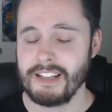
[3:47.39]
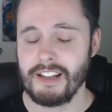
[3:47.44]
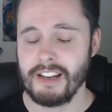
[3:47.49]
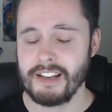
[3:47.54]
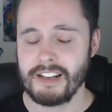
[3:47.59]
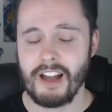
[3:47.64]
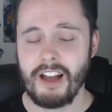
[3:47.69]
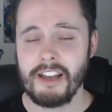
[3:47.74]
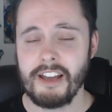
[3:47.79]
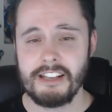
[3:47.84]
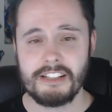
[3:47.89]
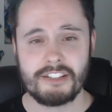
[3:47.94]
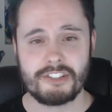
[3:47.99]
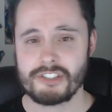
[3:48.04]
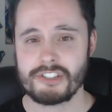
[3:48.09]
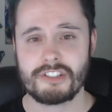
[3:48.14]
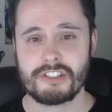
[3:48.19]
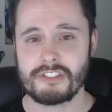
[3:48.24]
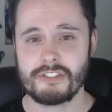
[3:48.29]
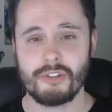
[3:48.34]
Like
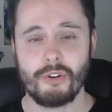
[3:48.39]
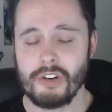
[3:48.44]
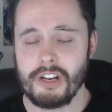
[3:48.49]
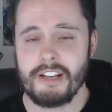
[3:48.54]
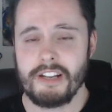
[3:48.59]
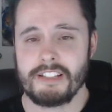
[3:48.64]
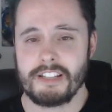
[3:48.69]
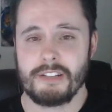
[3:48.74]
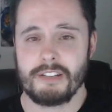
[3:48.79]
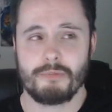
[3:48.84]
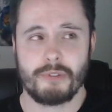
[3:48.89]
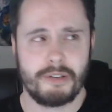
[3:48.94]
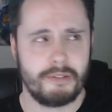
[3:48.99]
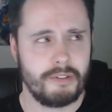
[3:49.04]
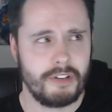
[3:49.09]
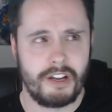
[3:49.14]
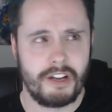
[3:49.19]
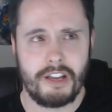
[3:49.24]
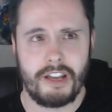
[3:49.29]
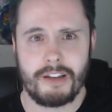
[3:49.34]
all I did when
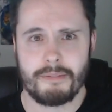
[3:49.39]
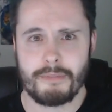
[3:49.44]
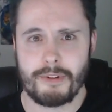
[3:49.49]
I had